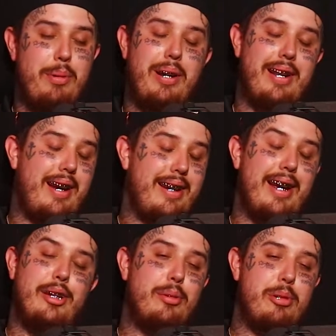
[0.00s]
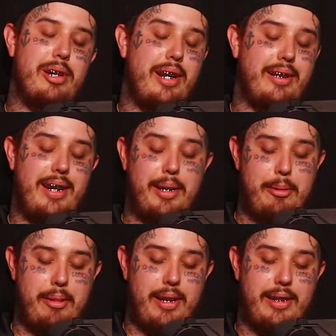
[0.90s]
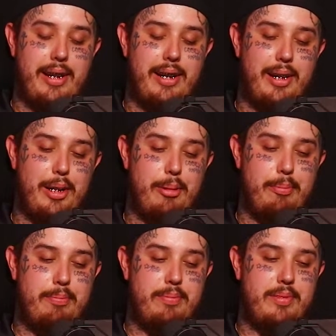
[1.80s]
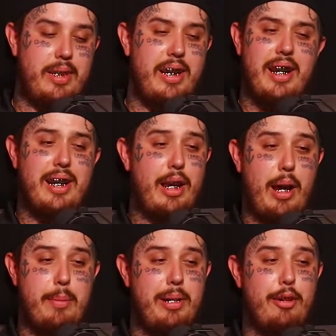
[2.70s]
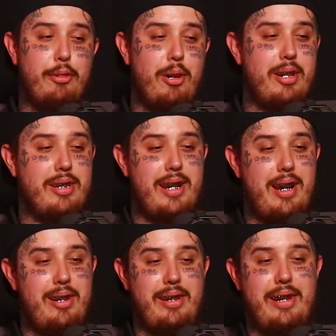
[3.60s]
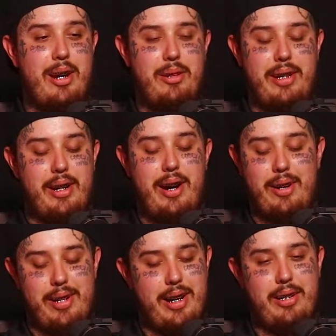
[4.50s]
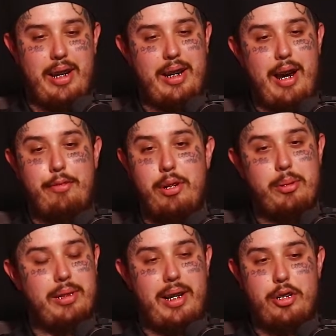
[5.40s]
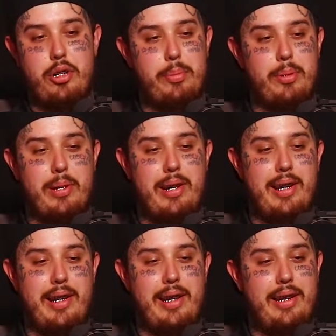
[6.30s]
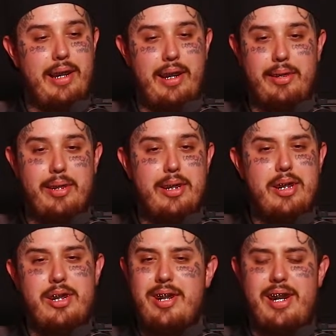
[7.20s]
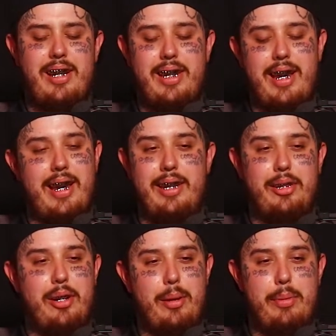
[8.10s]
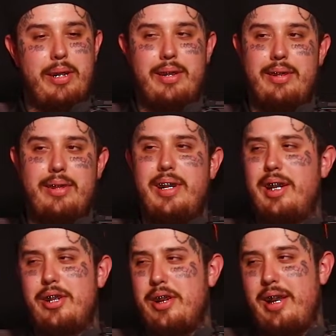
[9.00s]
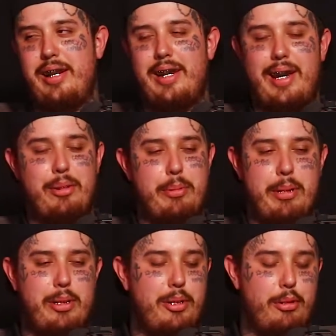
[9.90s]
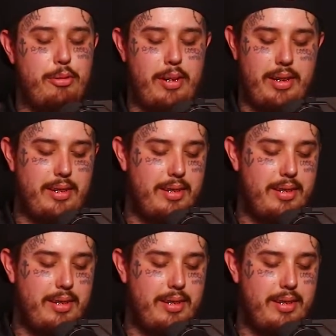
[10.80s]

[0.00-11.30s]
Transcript: But like, yeah, some shit like that. And then um yeah, like I mean of artists now now that are out now, like I fuck with like Trippie Redd and like shit like that. You know I, what I mean? That. Yeah, shit like that. that. would be cool as fuck.